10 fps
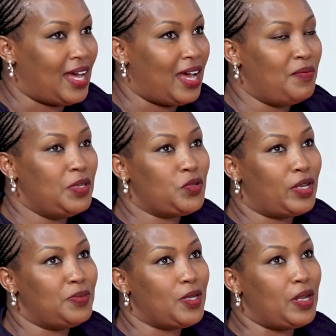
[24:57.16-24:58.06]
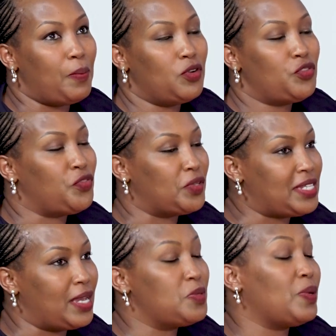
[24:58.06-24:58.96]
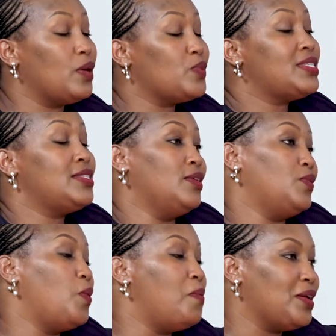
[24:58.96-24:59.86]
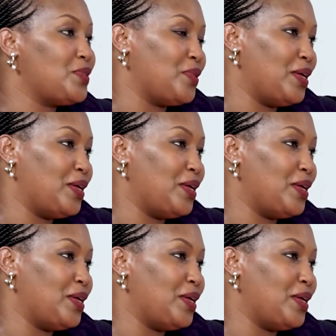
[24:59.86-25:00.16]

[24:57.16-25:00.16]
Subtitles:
I've been to Cape Town about 4 times, but I would still go back to